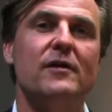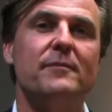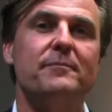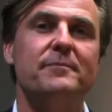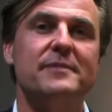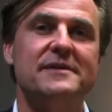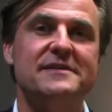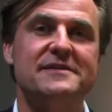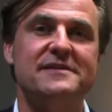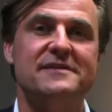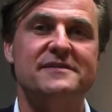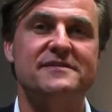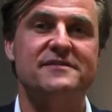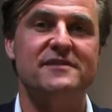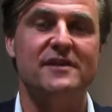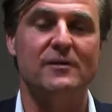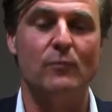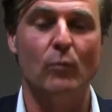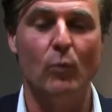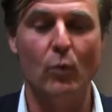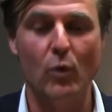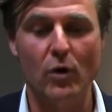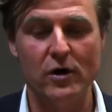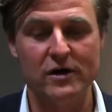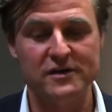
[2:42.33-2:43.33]
business
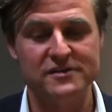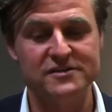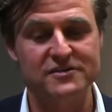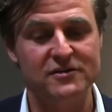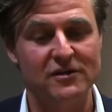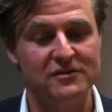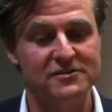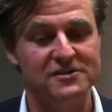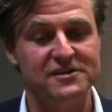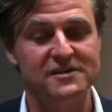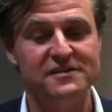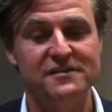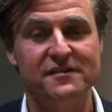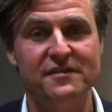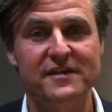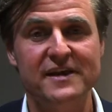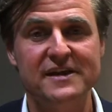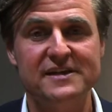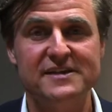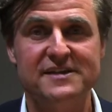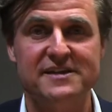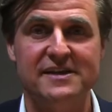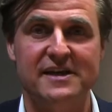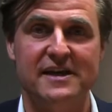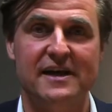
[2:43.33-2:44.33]
that works not just
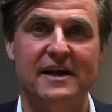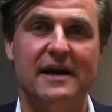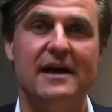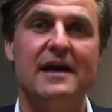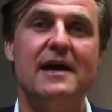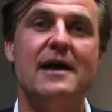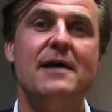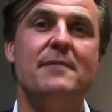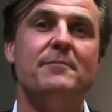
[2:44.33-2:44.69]
this year,